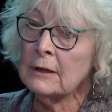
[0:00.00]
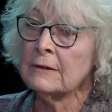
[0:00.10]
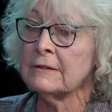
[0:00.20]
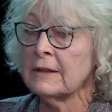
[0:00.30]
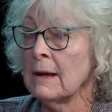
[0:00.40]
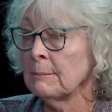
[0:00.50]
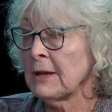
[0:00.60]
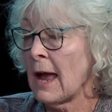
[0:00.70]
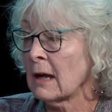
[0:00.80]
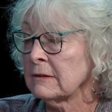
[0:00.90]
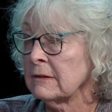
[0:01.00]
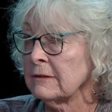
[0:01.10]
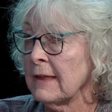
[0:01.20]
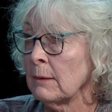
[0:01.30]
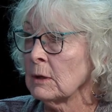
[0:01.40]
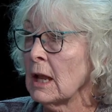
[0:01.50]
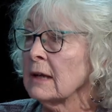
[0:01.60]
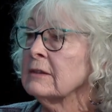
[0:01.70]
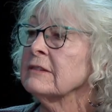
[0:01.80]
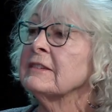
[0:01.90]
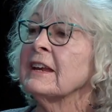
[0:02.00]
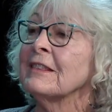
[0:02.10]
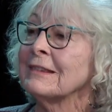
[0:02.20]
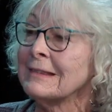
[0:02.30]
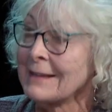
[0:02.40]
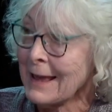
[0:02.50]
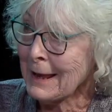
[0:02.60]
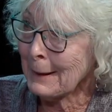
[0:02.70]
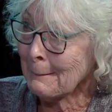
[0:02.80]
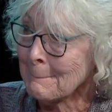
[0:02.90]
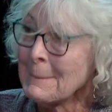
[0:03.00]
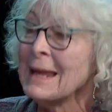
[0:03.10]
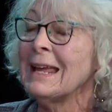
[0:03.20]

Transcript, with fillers: Some taxes they would like to stay the same,